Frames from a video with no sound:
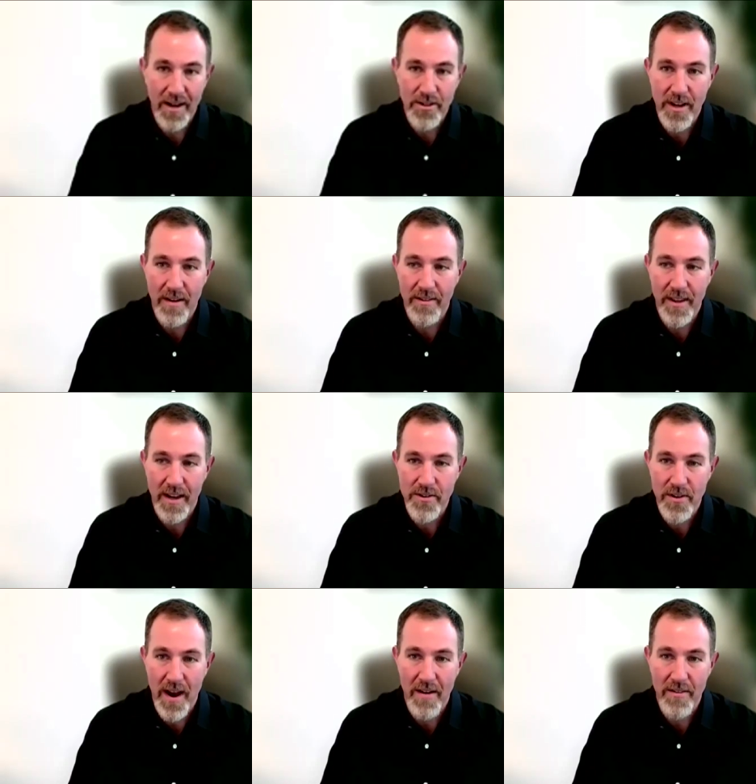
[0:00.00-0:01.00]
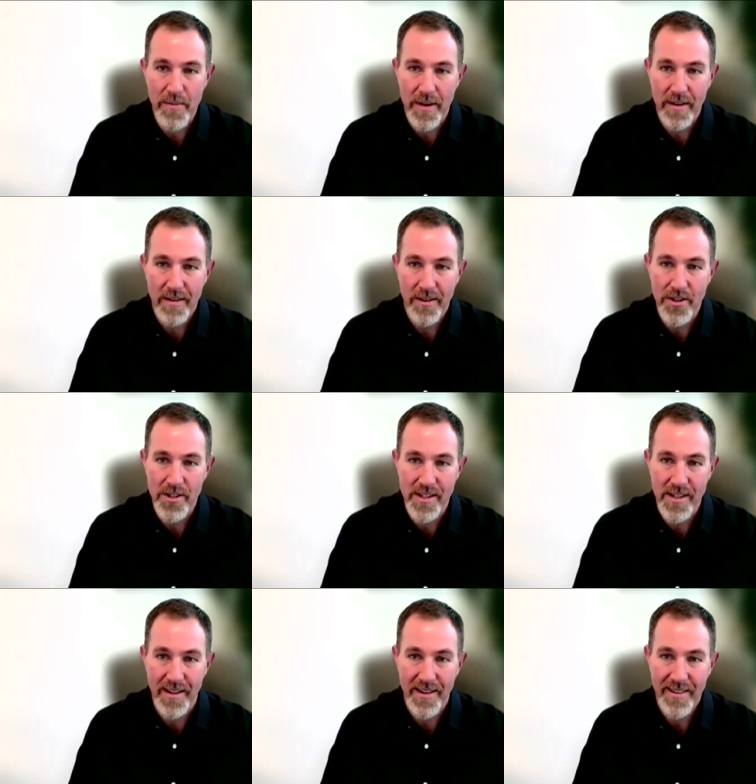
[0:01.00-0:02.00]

David, thanks for having me. Good to see you.